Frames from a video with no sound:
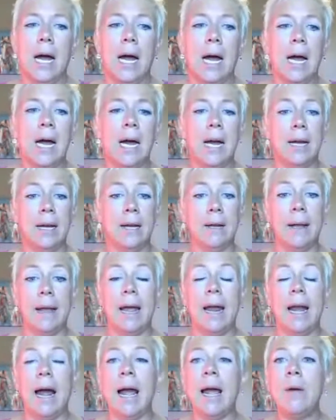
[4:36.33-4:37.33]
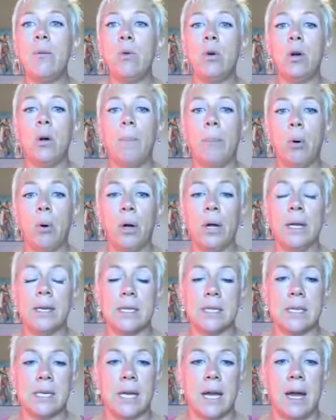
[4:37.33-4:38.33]
And I will
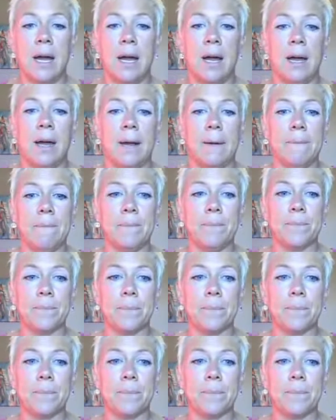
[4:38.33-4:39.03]
put a